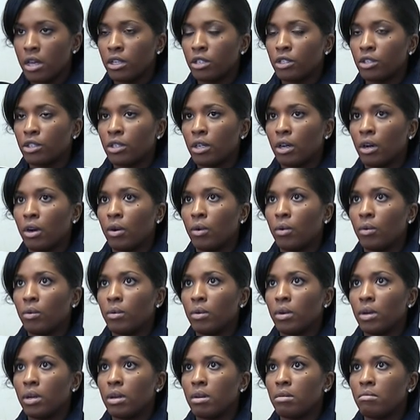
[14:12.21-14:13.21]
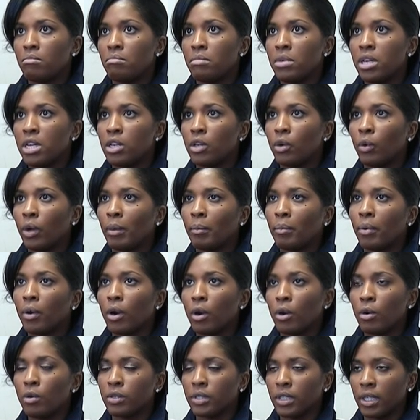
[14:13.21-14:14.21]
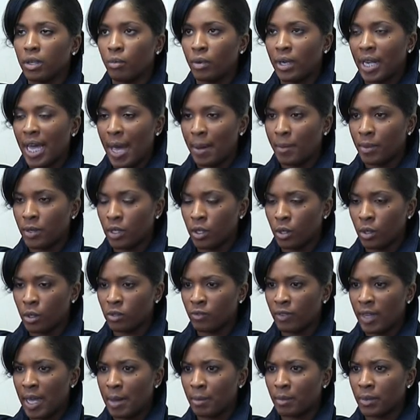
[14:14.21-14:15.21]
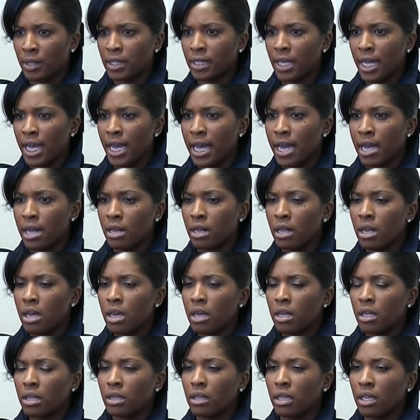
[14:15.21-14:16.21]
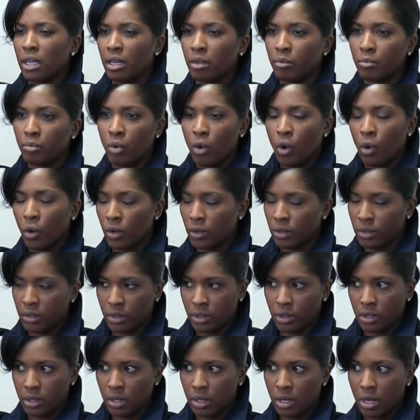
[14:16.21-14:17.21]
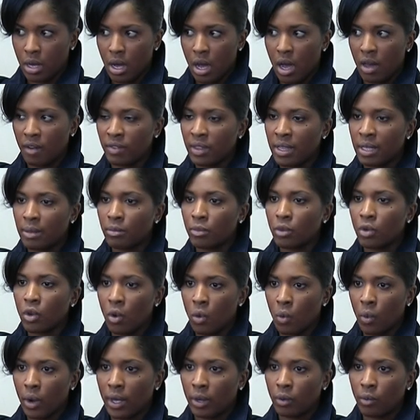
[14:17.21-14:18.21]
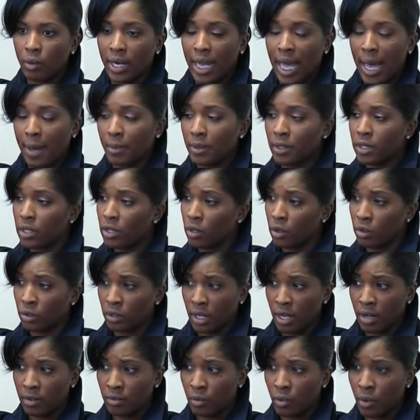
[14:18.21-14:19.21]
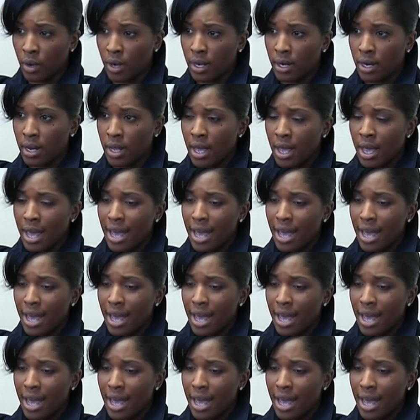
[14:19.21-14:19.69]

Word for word: So me knowing personally what happened to those families and the importance of them knowing what happened to their loved one